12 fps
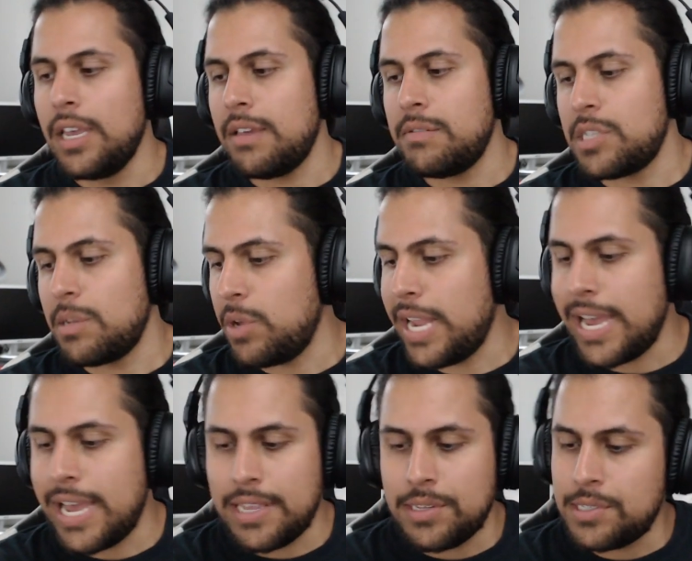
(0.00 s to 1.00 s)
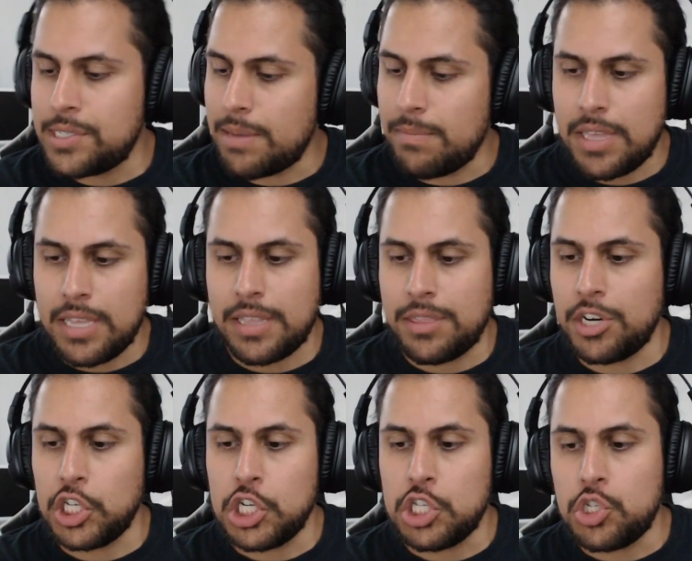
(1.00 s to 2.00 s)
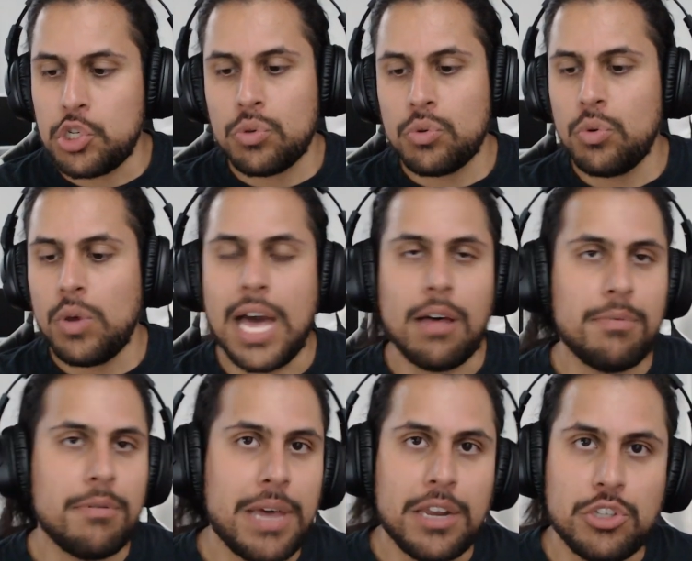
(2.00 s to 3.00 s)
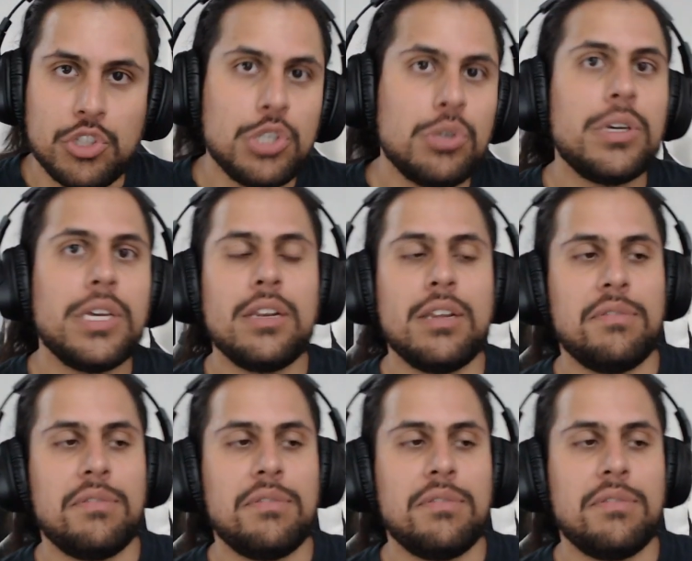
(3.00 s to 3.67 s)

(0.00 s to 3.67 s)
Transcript: If someone has something that they're going to do, help them out and do it.